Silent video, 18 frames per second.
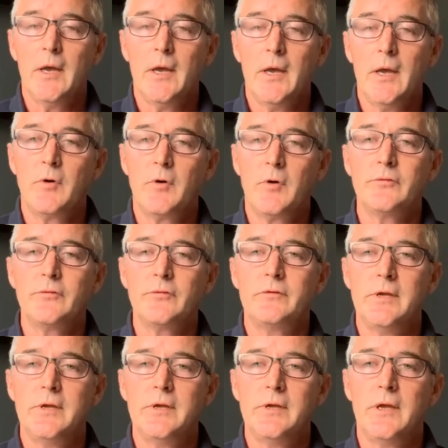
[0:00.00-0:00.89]
And we're also
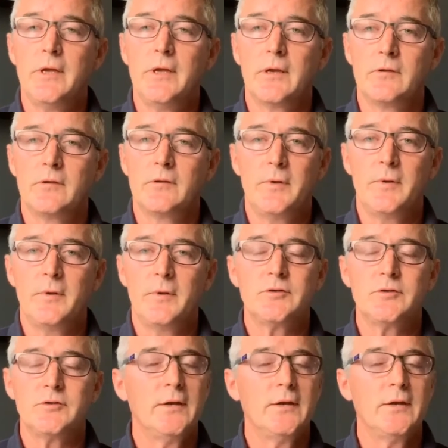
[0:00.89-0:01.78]
seeing, it's been a
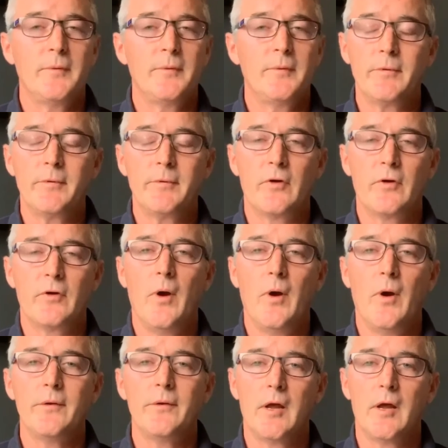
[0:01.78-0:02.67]
trend that's been happening for a
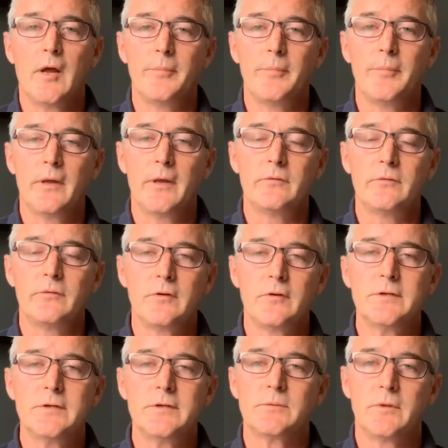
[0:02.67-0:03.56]
while now, but it's
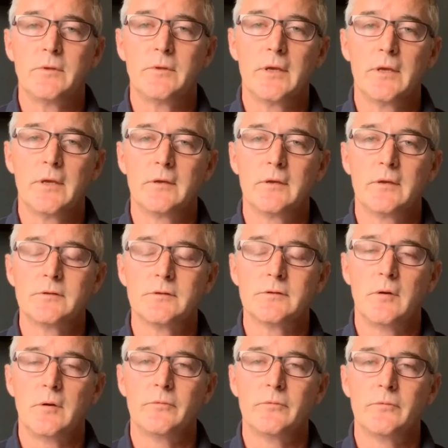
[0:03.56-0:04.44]
increasing, we think, in
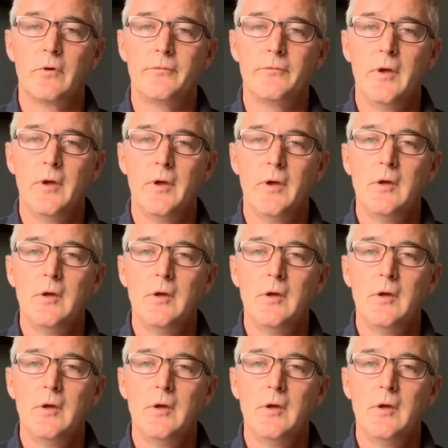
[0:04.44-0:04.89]
terms of